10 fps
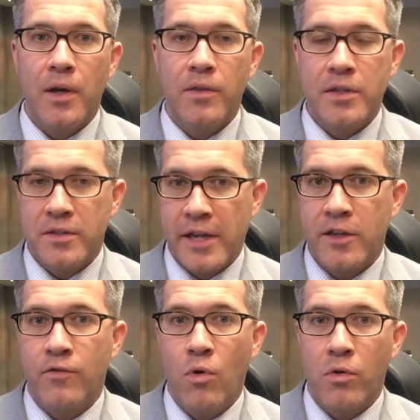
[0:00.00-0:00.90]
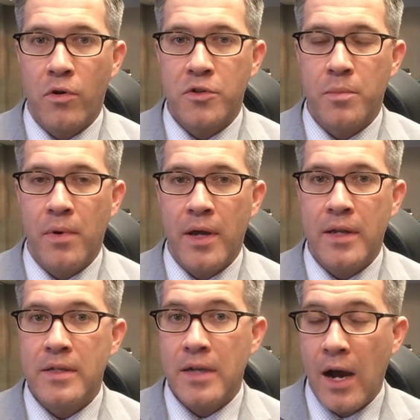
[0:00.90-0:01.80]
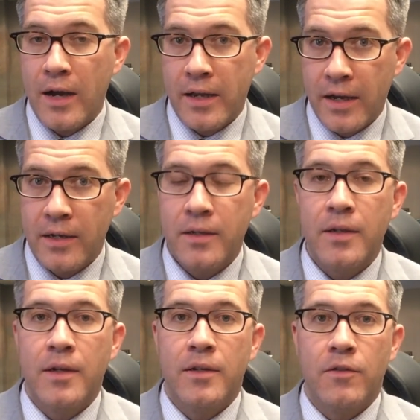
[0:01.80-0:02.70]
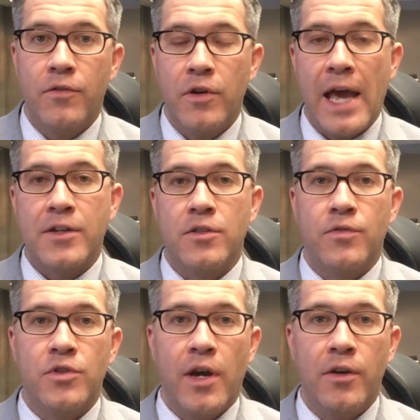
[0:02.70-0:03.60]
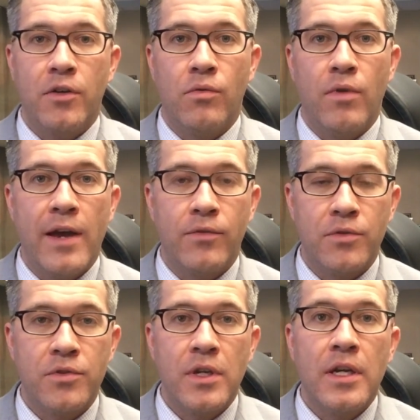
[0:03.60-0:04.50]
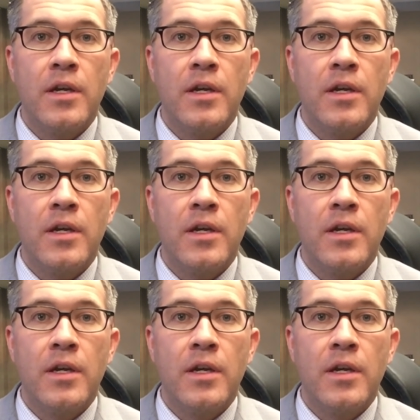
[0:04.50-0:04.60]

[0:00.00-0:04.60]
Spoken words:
these executive orders, but DACA, Deferred Action for Childhood Arrivals,